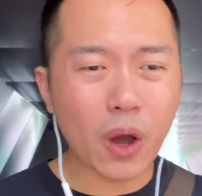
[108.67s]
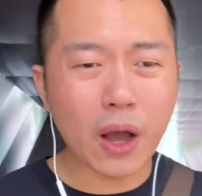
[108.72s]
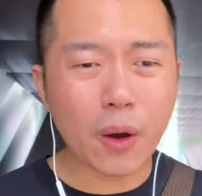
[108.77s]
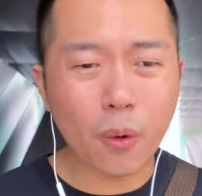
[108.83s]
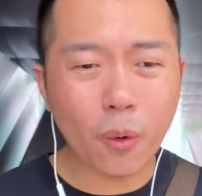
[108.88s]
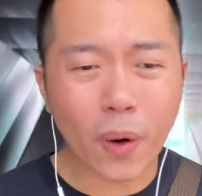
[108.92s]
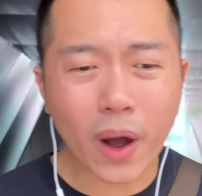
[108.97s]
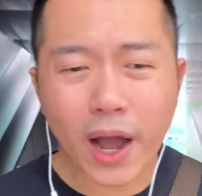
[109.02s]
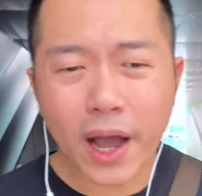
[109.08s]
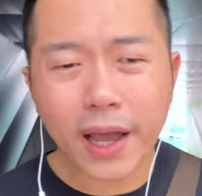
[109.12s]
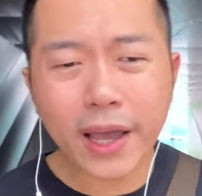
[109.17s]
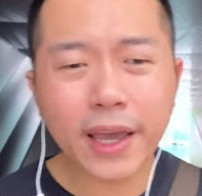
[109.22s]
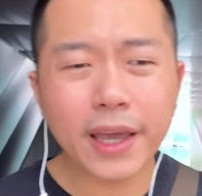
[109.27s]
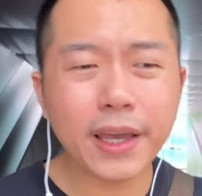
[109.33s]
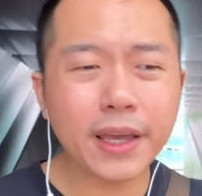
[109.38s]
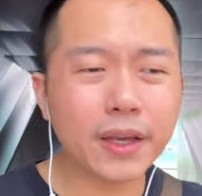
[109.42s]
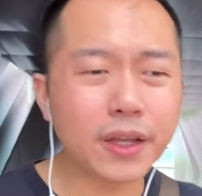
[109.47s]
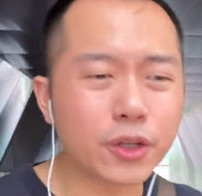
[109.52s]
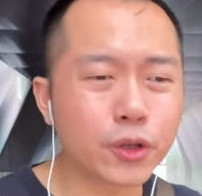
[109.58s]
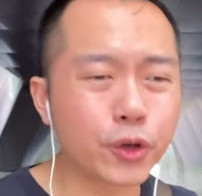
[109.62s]

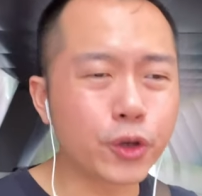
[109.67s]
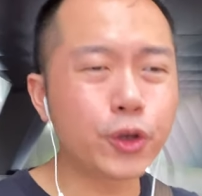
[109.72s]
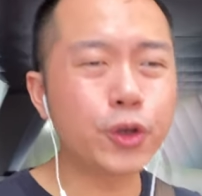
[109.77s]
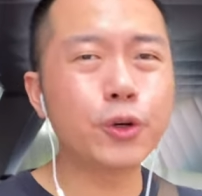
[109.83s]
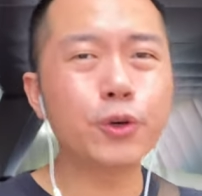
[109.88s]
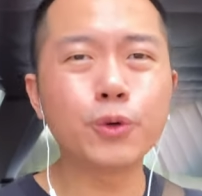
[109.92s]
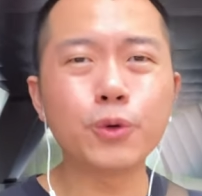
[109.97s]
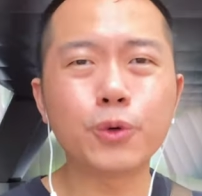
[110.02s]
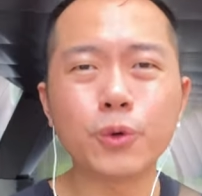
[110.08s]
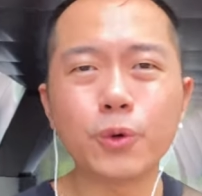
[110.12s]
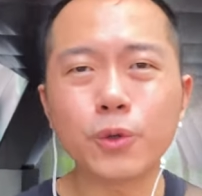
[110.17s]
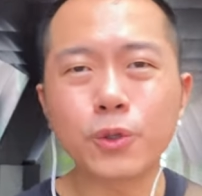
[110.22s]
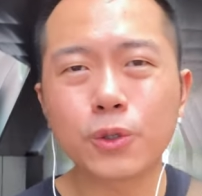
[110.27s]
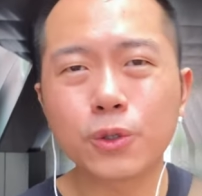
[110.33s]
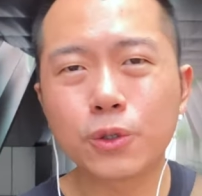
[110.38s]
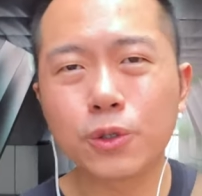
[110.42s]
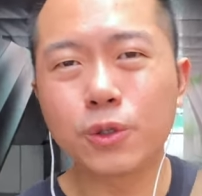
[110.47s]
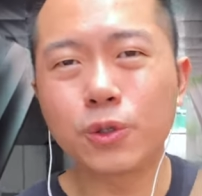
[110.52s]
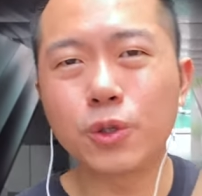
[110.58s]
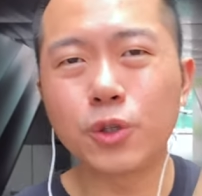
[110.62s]
why do you
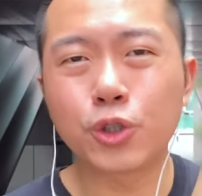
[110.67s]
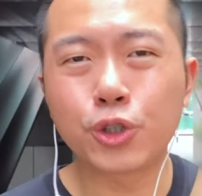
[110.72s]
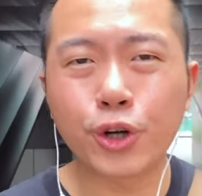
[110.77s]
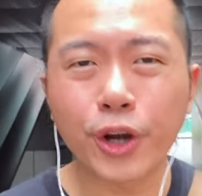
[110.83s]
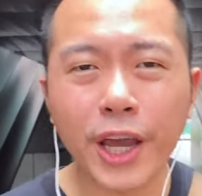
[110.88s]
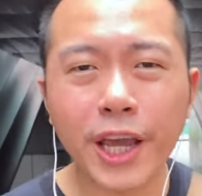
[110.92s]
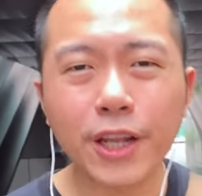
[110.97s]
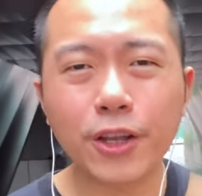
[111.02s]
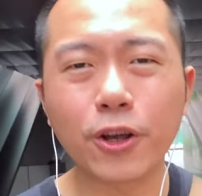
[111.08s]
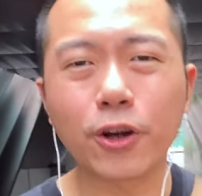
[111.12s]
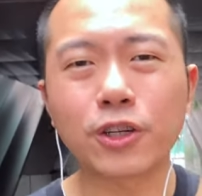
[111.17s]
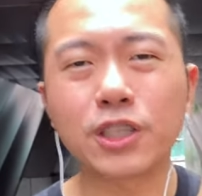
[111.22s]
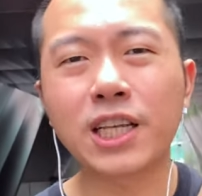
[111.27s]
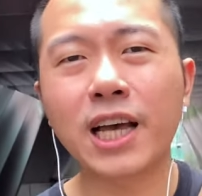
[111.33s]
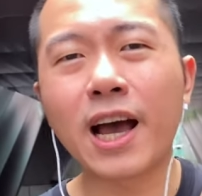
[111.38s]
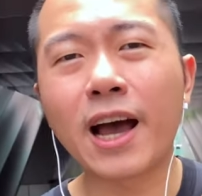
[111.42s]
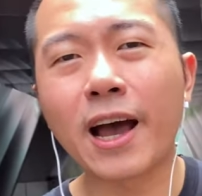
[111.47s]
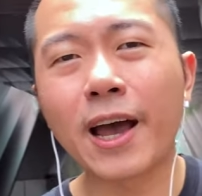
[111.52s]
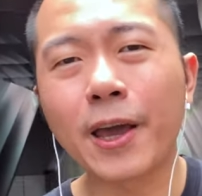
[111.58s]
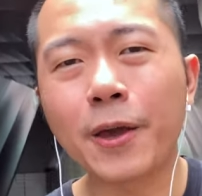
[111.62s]
trade your
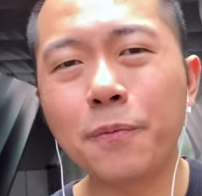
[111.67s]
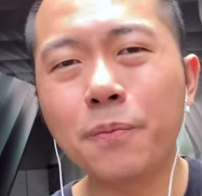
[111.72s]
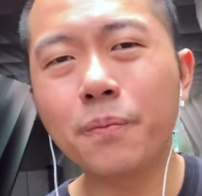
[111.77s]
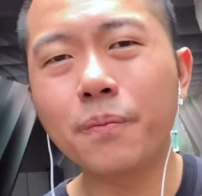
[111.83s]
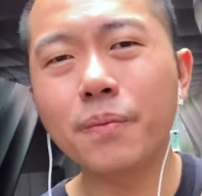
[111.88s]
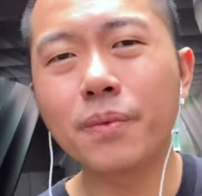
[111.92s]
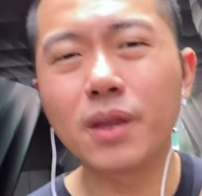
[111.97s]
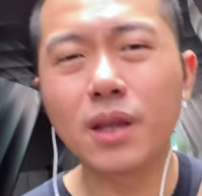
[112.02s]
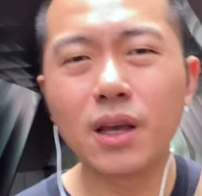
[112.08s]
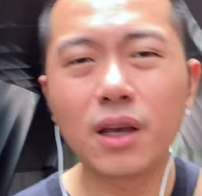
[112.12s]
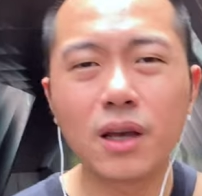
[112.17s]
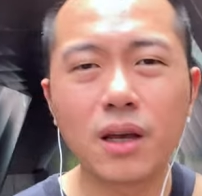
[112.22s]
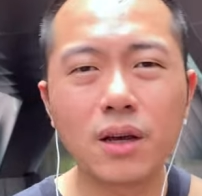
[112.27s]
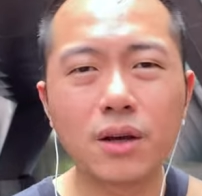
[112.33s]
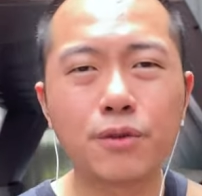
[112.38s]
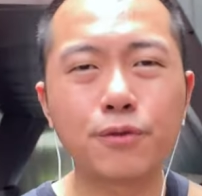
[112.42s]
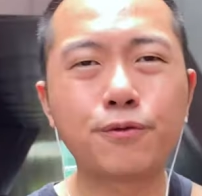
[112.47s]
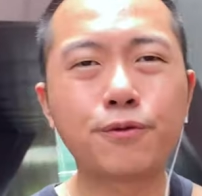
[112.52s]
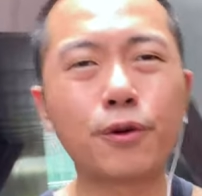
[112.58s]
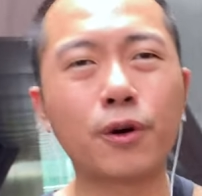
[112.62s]
time
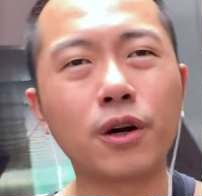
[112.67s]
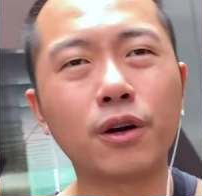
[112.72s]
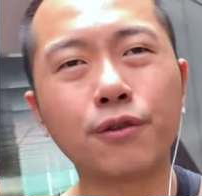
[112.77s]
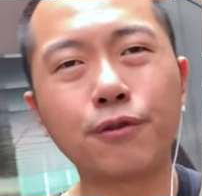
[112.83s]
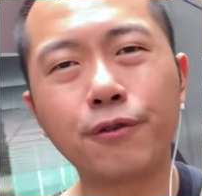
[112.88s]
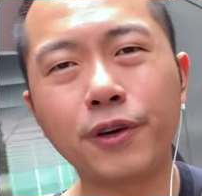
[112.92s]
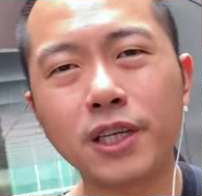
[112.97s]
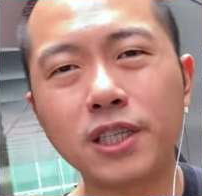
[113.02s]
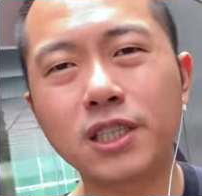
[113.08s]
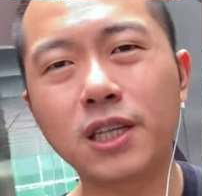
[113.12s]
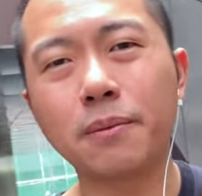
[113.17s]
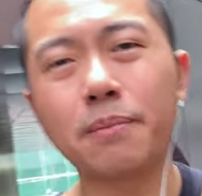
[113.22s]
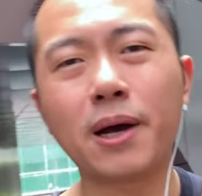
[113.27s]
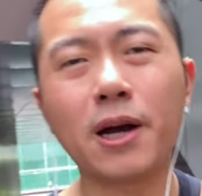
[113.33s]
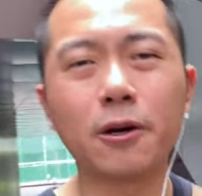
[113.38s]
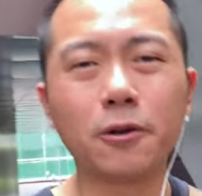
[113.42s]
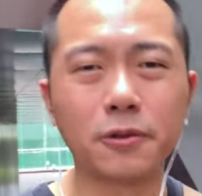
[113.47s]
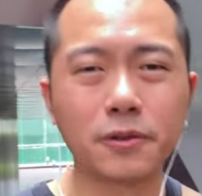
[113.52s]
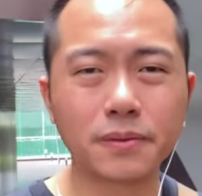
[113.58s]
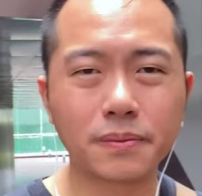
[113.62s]
for a fixed
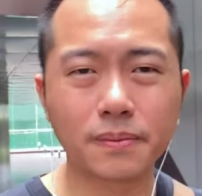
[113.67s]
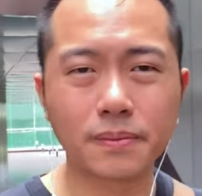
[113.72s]
amount?